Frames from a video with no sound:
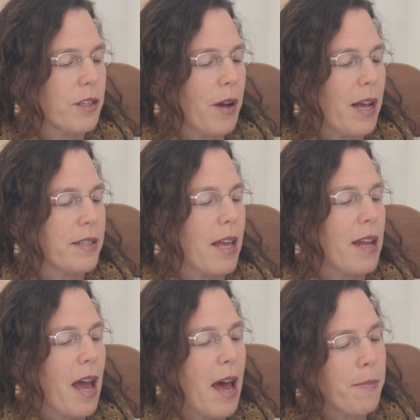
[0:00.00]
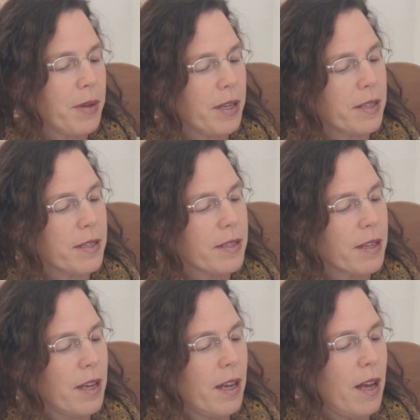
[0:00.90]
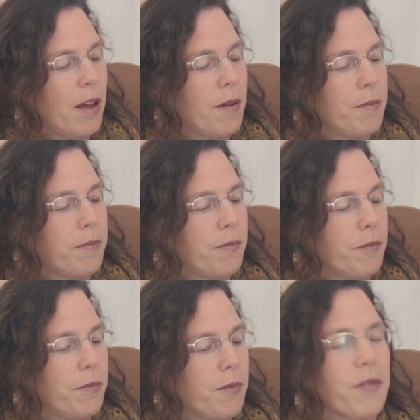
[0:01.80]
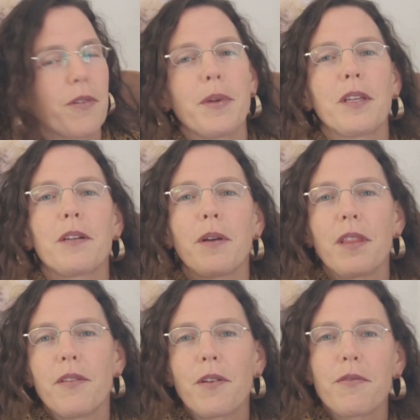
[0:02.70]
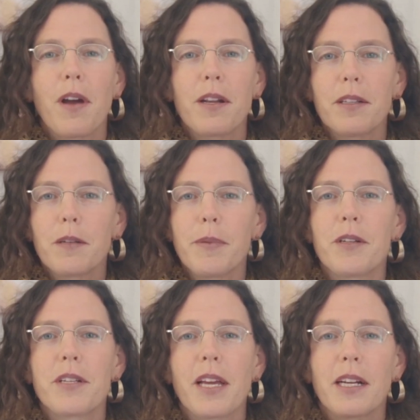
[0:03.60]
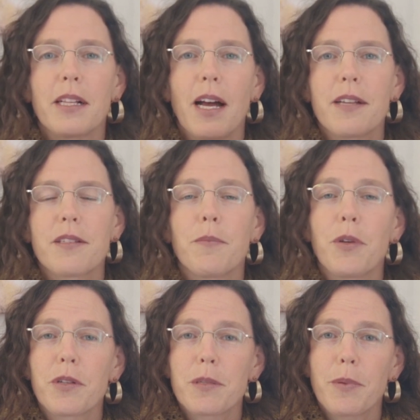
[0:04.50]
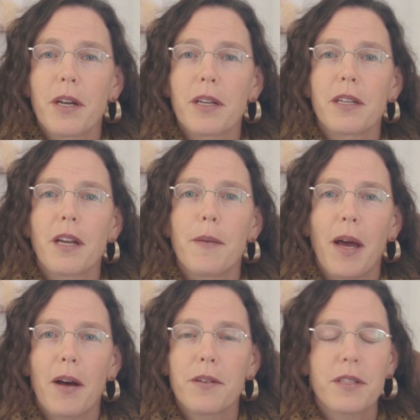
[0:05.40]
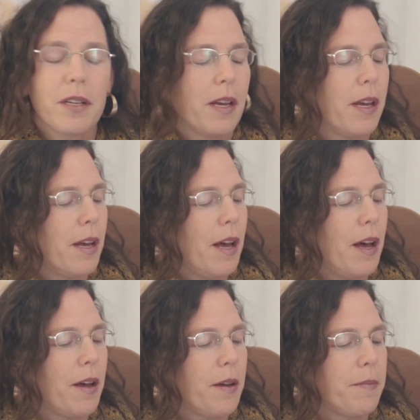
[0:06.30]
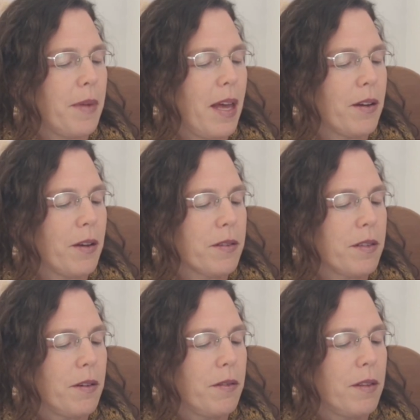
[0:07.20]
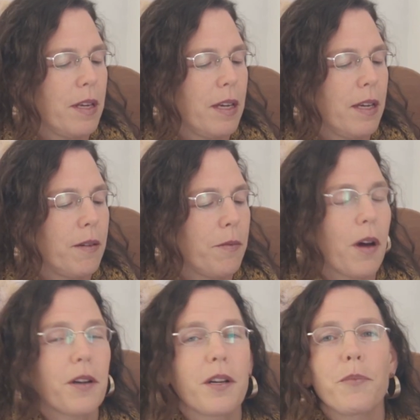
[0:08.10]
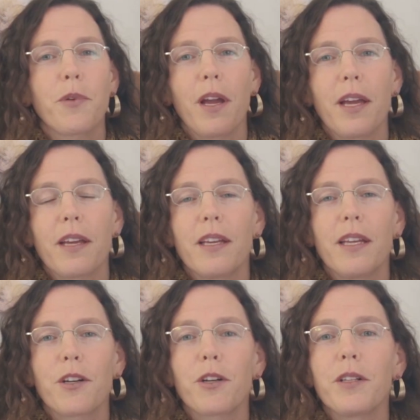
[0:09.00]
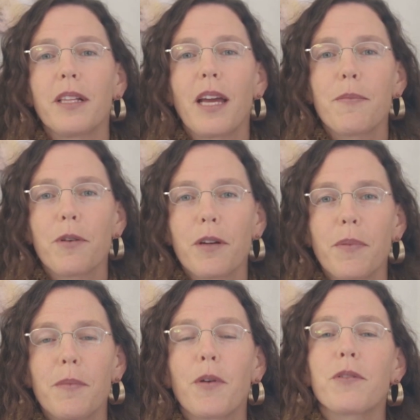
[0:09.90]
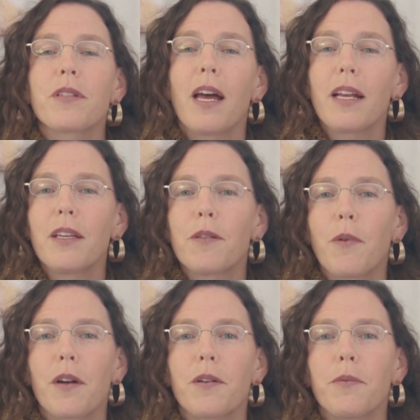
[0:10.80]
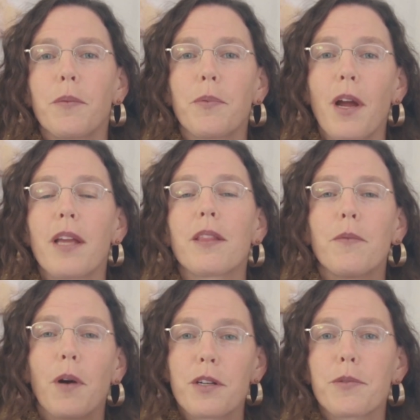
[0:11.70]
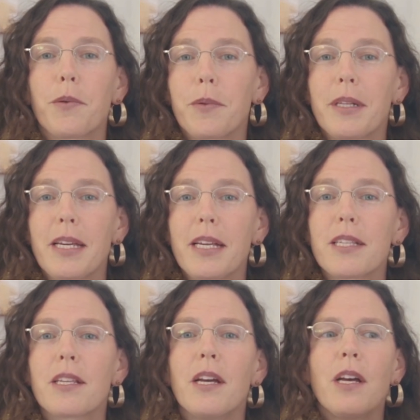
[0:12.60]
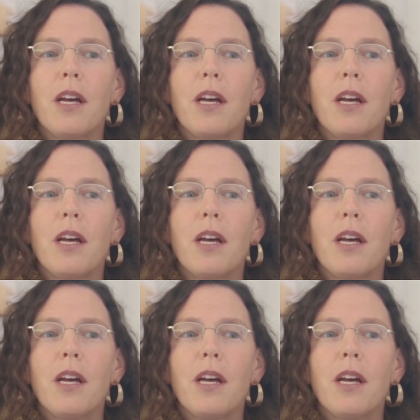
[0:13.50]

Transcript: so as that happens, we're familiar with, if we've read a little bit or taken a class, the mucus plug can come out. And also the water can break in early labor, but most likely the water will break, the waters will release